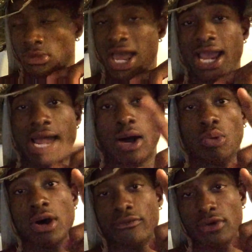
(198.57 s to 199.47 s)
I got
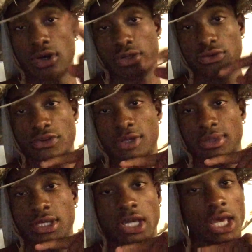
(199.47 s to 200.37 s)
one phone, you feel
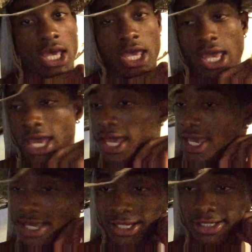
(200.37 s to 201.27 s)
me? Two
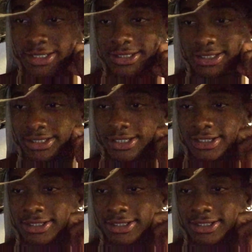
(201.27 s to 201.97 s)
phones, no.